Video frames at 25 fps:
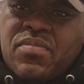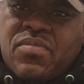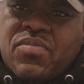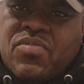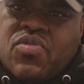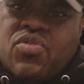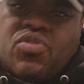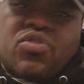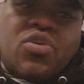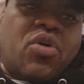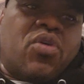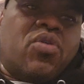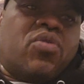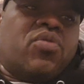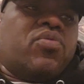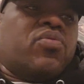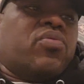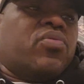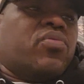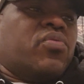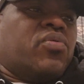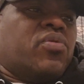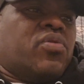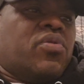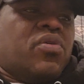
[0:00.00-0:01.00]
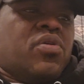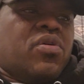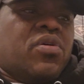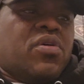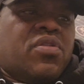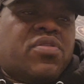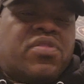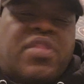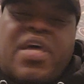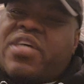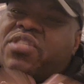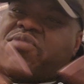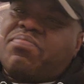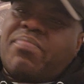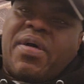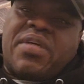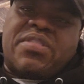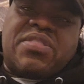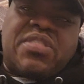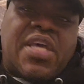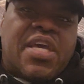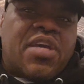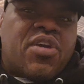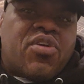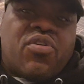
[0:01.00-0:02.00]
So that's my
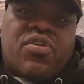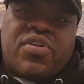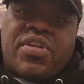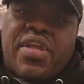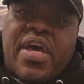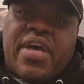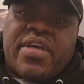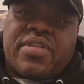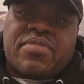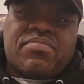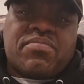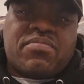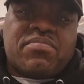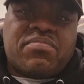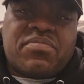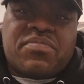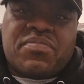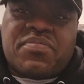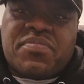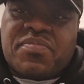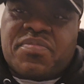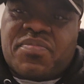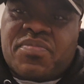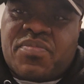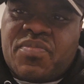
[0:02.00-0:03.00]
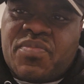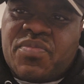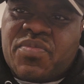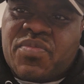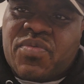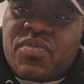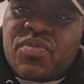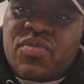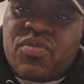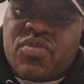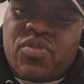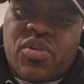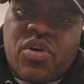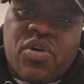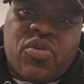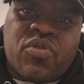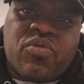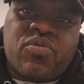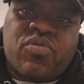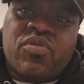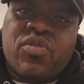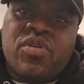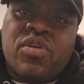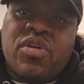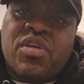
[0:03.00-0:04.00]
take on that. You
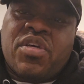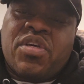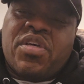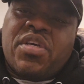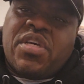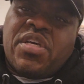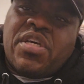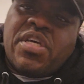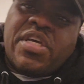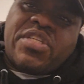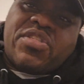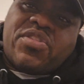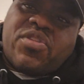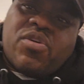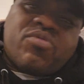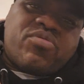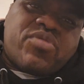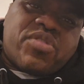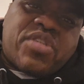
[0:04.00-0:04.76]
know, hit those